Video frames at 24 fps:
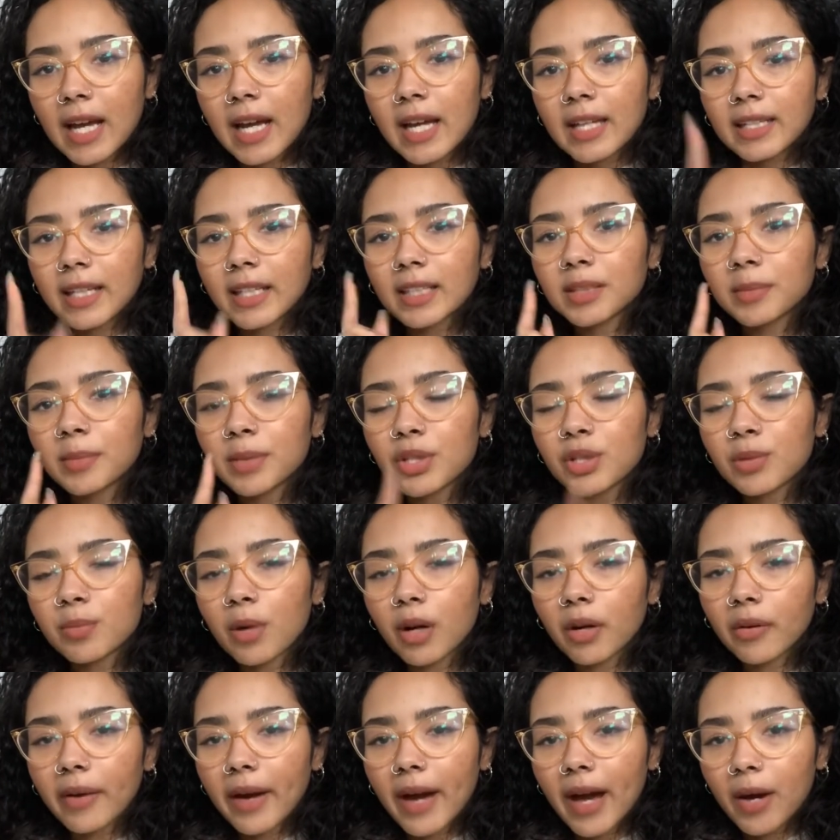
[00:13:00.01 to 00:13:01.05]
Not to mention
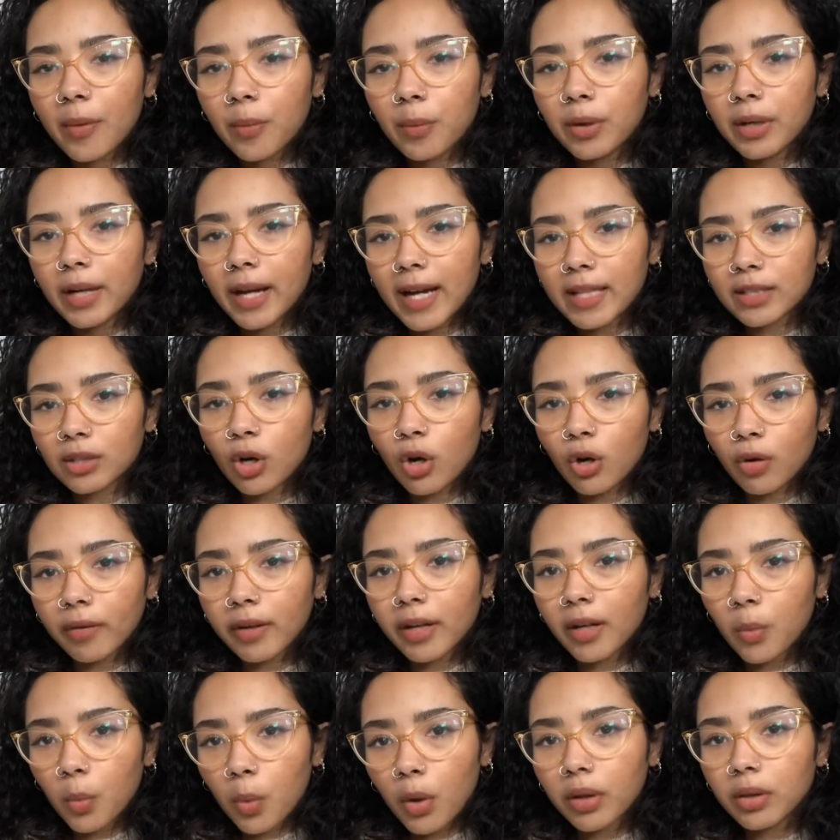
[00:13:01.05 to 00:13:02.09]
Margaret Atwood has already
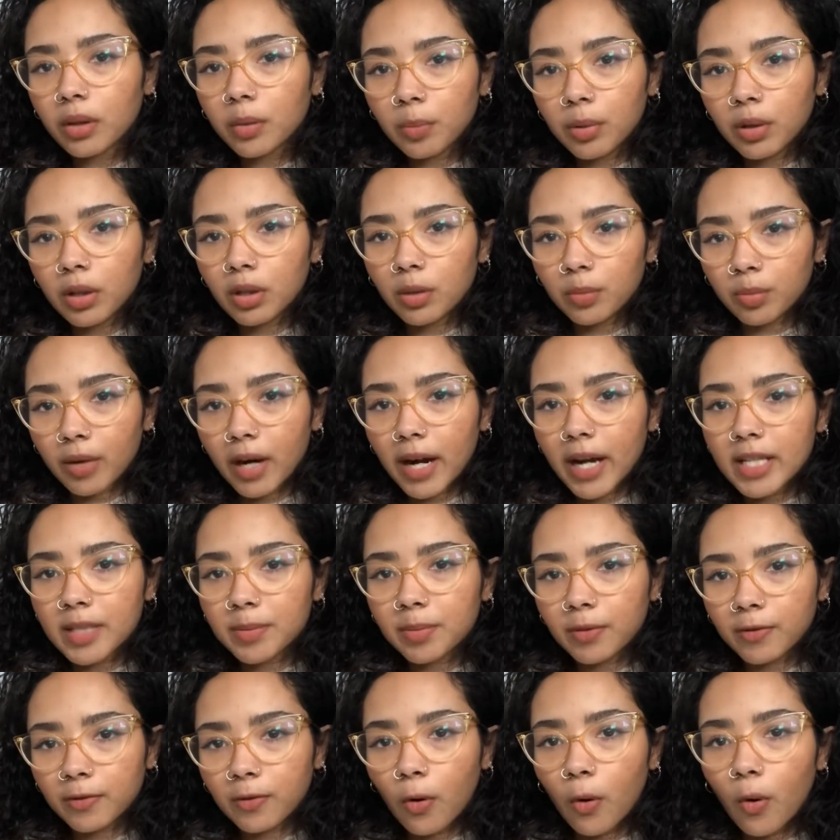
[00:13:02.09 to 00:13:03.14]
won the Booker Prize
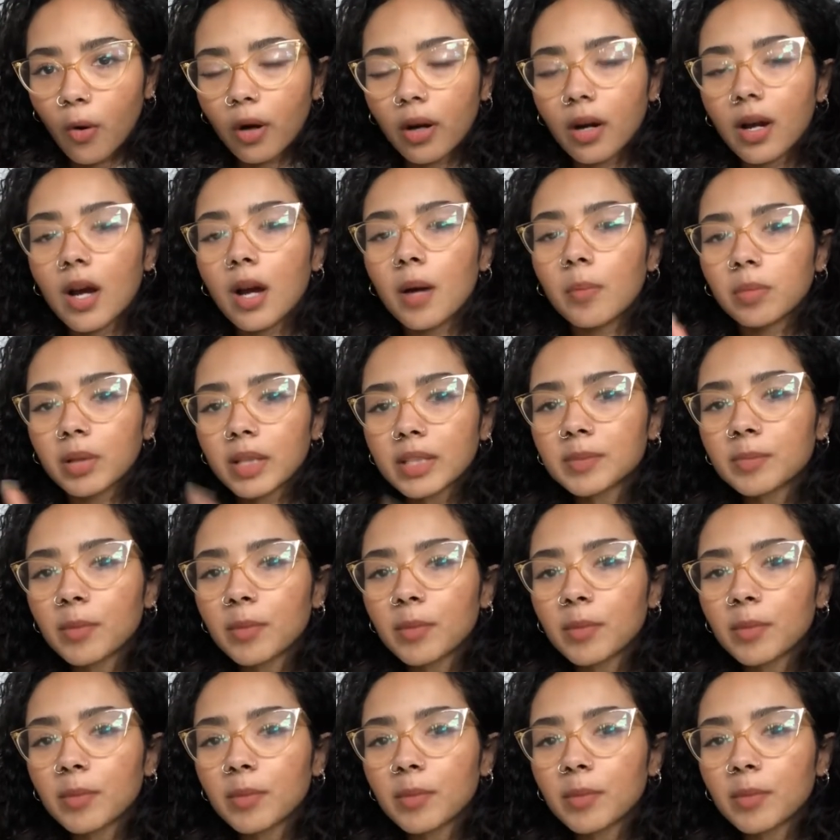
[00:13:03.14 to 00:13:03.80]
before. Plus